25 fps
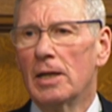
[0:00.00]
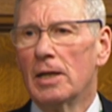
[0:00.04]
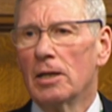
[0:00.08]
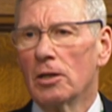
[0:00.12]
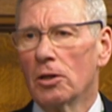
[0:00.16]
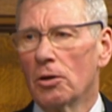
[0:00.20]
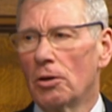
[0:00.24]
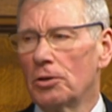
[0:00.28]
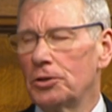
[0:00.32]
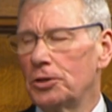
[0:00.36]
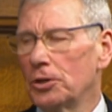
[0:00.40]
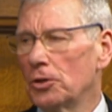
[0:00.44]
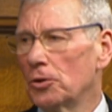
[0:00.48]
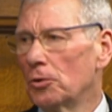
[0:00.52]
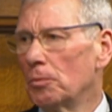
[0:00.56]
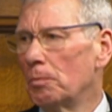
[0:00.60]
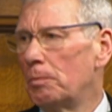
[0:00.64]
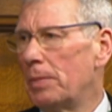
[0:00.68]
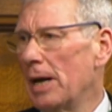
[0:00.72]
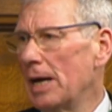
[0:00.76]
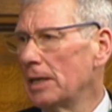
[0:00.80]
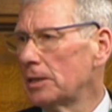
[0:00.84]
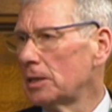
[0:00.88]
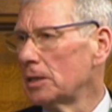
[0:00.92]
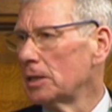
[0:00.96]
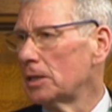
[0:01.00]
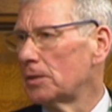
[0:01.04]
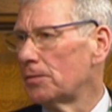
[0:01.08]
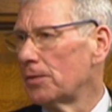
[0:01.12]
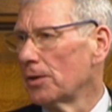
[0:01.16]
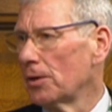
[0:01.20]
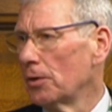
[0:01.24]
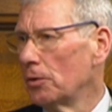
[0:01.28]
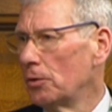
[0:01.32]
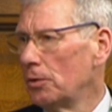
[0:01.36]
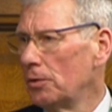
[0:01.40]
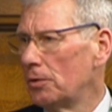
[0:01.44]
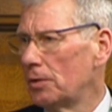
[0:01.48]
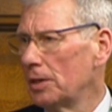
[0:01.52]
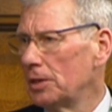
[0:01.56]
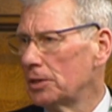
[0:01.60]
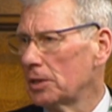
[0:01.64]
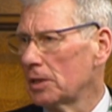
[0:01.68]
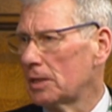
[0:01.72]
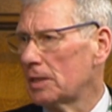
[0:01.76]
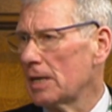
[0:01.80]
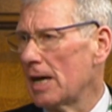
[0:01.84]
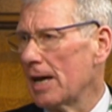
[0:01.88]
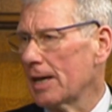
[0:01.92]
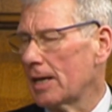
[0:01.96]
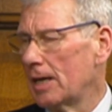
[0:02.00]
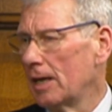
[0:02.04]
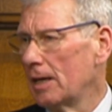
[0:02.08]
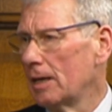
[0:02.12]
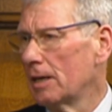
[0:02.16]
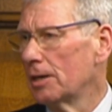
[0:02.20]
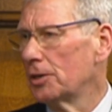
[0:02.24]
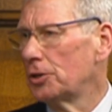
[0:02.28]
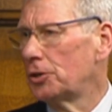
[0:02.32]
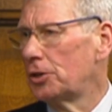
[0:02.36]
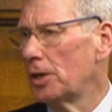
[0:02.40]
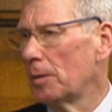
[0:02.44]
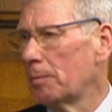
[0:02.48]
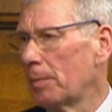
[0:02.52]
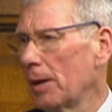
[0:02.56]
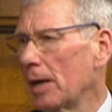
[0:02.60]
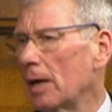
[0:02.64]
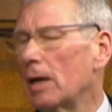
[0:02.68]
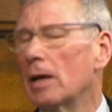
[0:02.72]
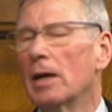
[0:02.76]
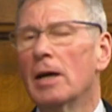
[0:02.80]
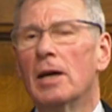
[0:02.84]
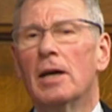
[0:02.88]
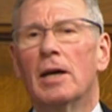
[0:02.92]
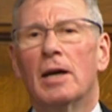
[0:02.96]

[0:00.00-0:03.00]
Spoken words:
logical basis for the Houthis attacking shipping.